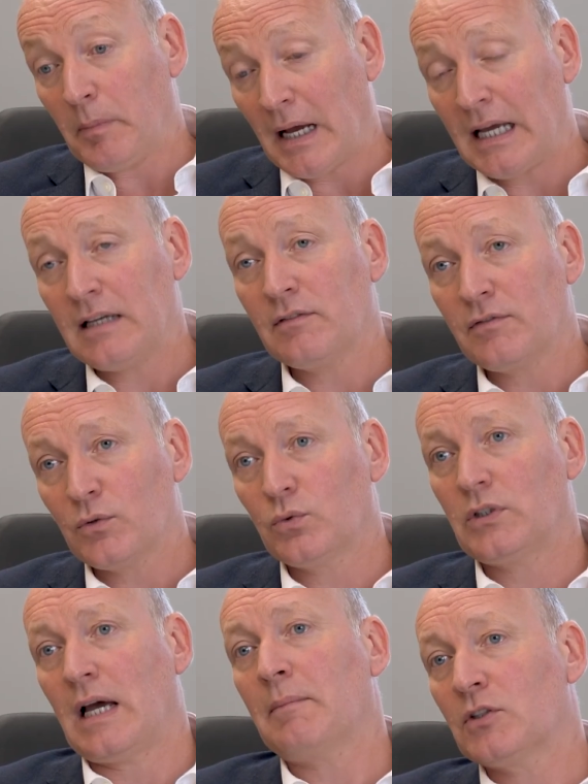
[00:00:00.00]
painful,
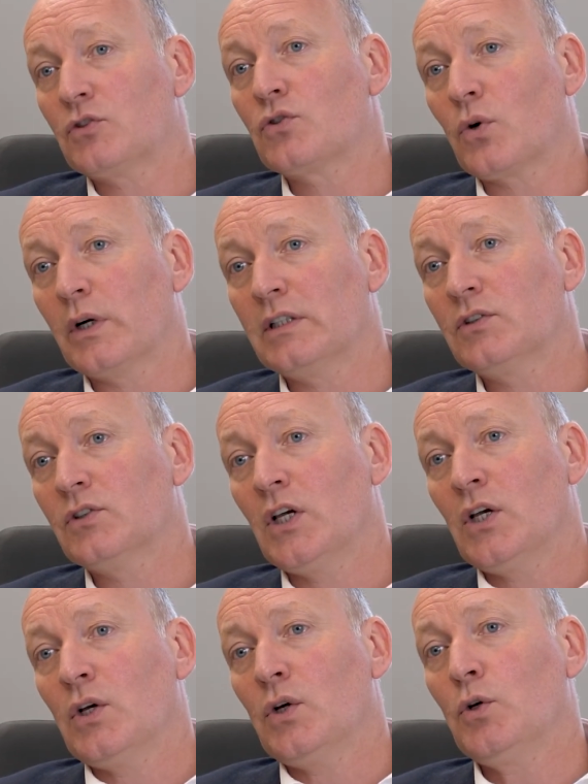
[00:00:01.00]
damaged joints
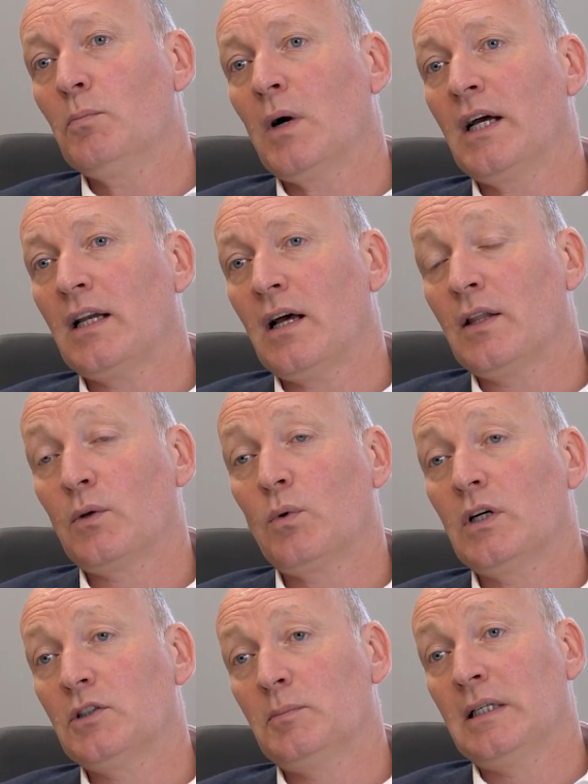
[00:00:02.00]
who might
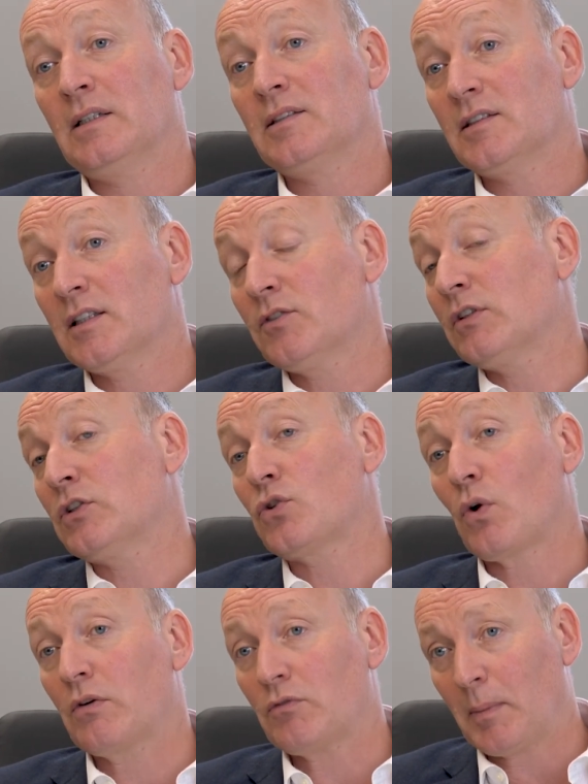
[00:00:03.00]
otherwise be considering
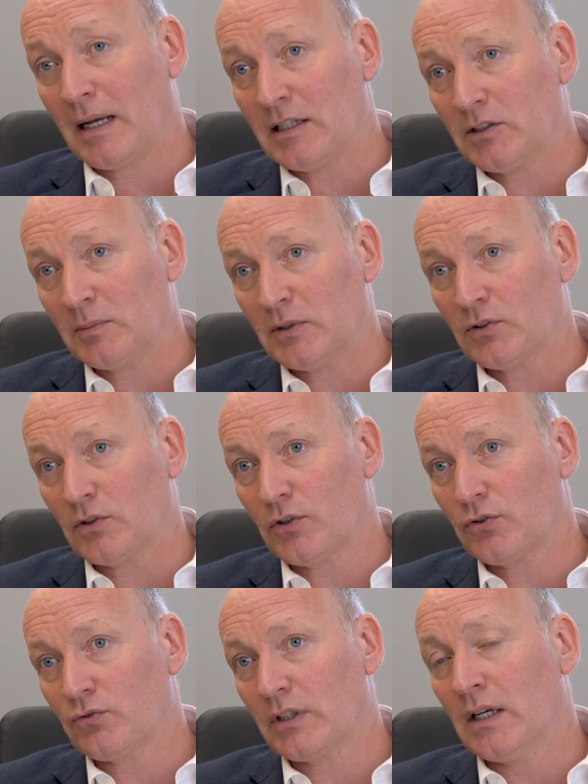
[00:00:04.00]
joint replacement
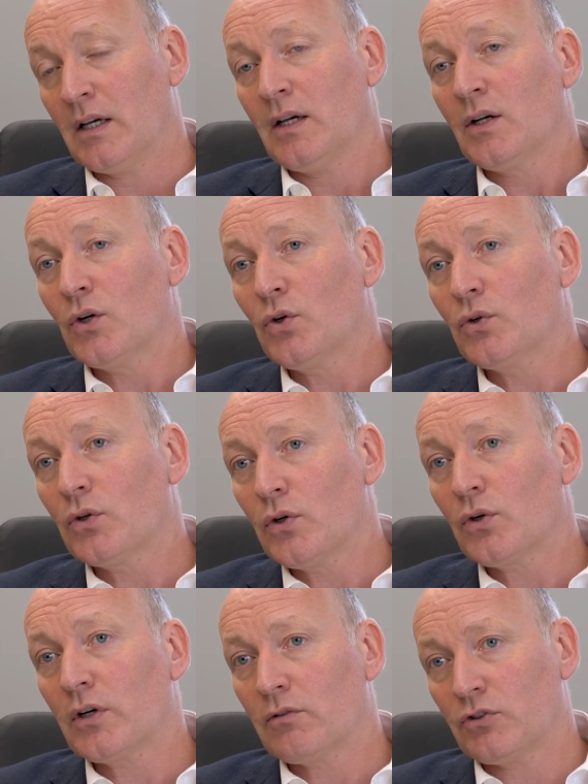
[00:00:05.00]
surgery could
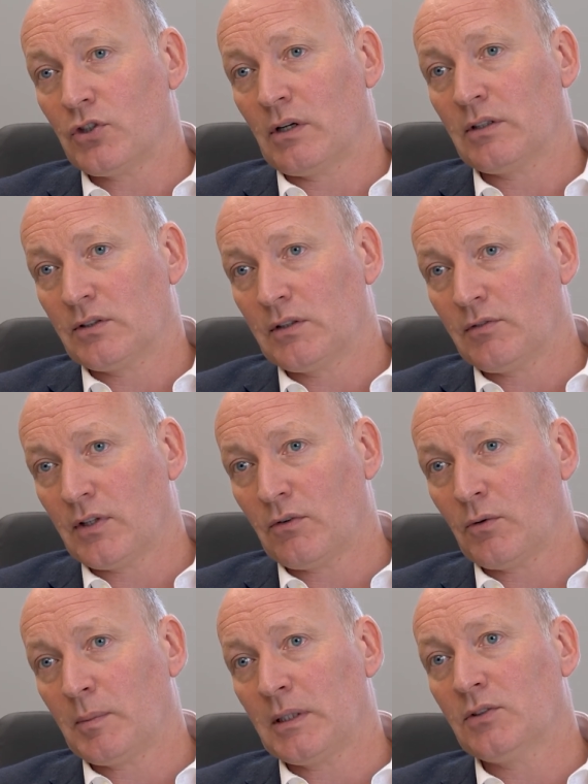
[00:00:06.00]
look at regenerative
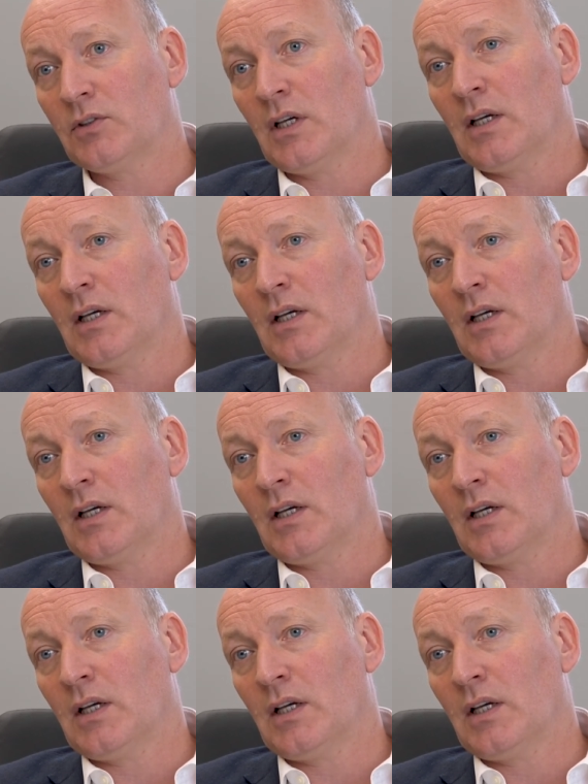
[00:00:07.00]
therapies